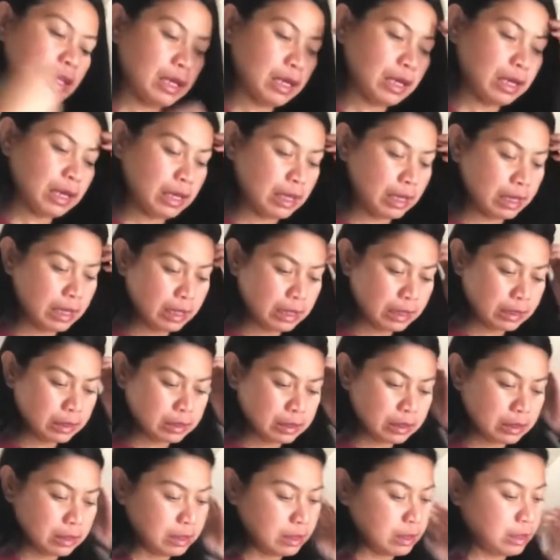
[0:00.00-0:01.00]
And
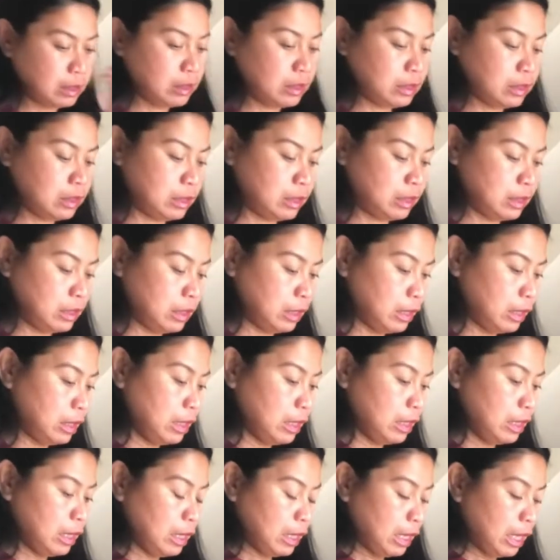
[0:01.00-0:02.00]

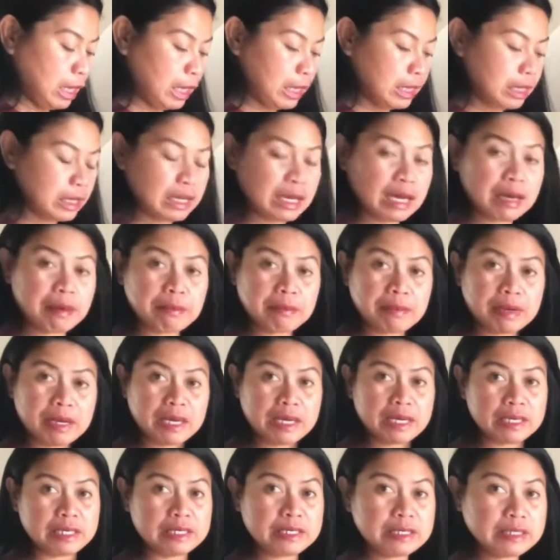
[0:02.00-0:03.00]
I got
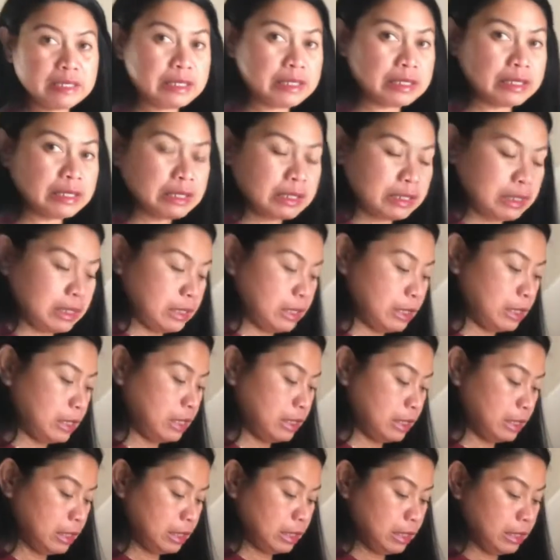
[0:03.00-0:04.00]
my
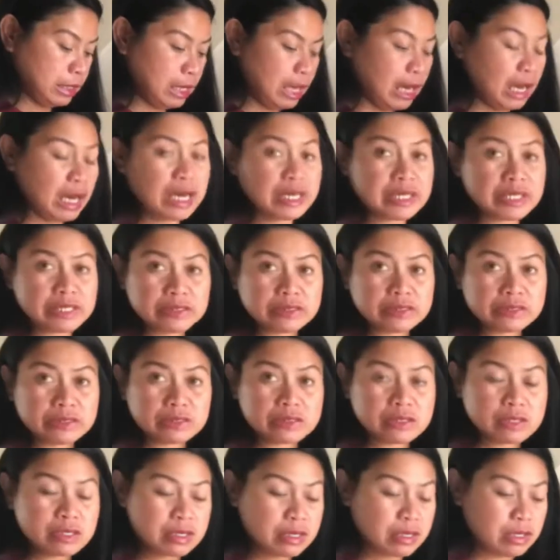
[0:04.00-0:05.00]

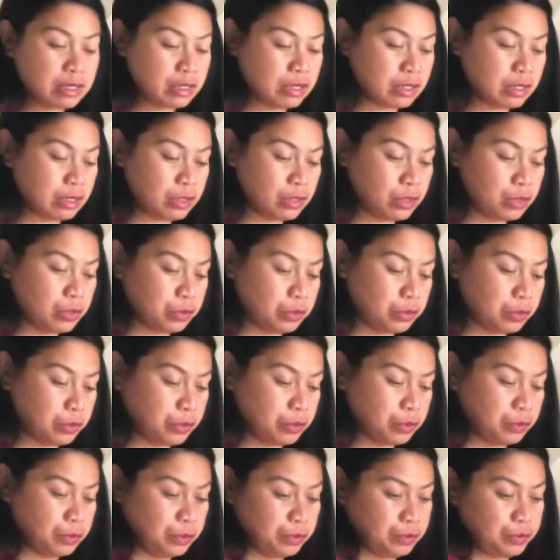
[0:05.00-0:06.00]
irons. So
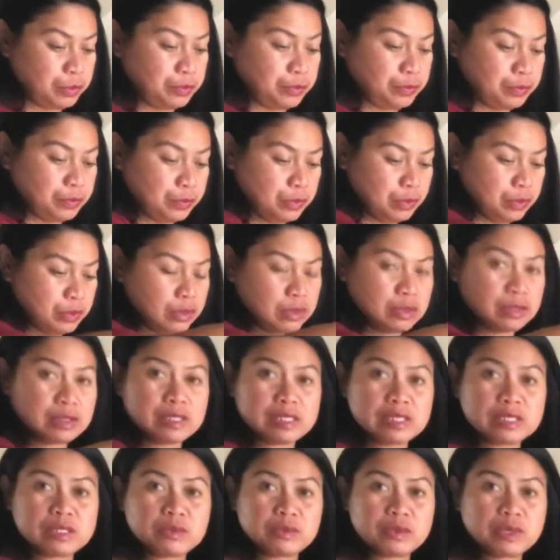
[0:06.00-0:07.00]

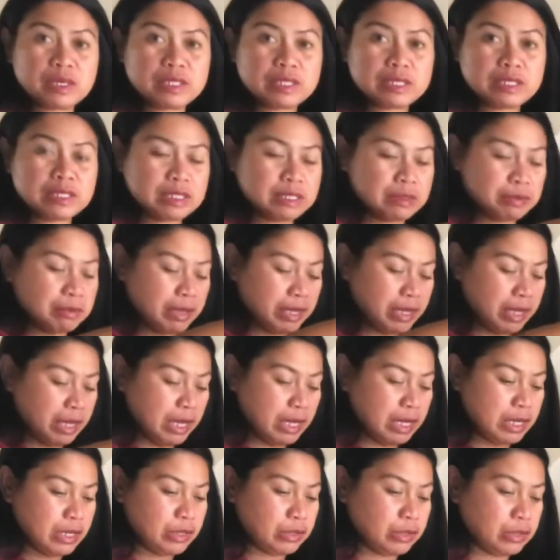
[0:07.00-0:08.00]
this one, it's my
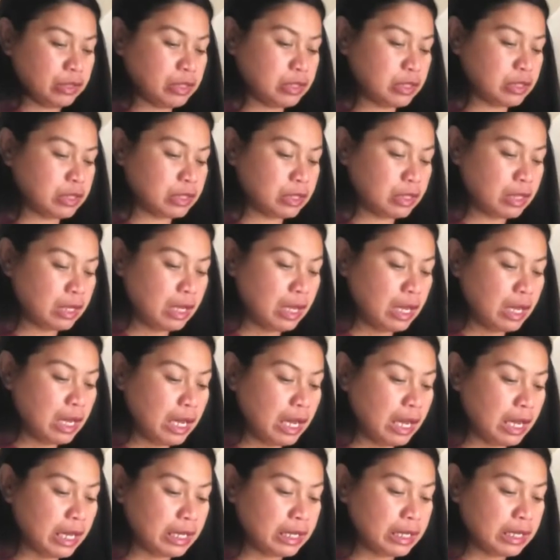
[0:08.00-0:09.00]
irons.
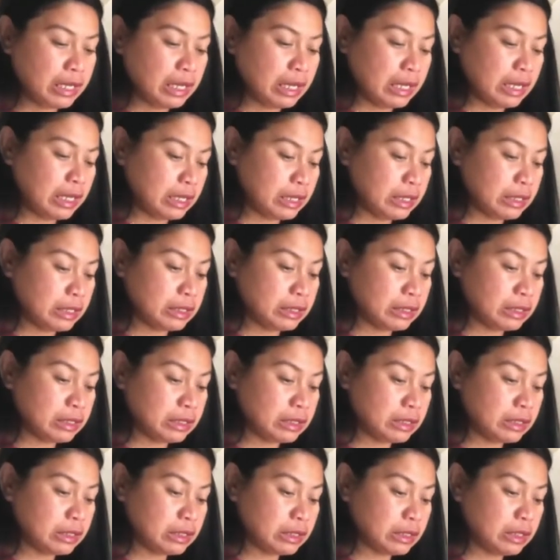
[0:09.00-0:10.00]
I got
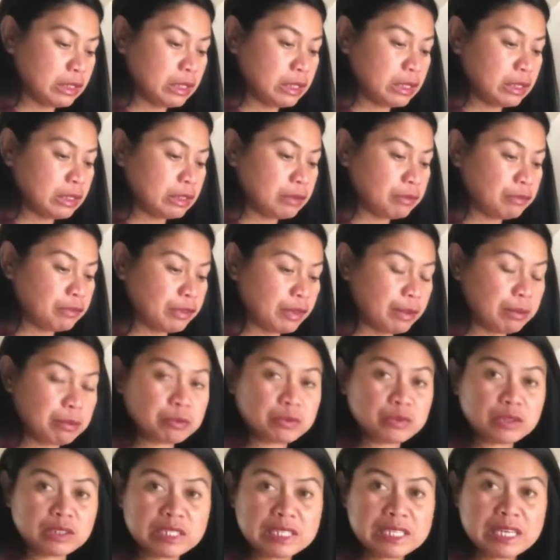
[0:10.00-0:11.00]
from
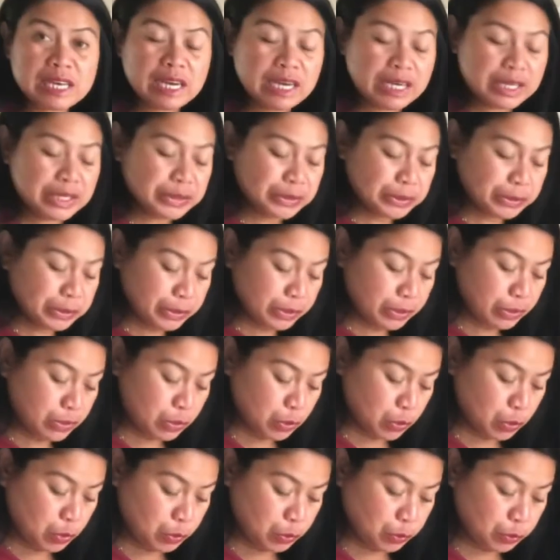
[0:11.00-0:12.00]
3
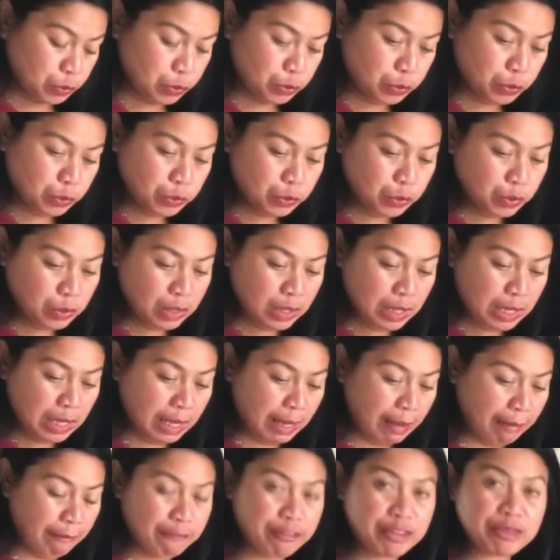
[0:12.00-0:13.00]
irons to
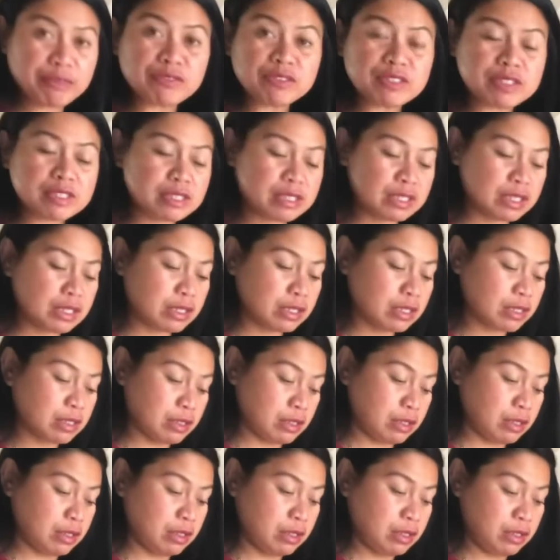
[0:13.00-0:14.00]
56.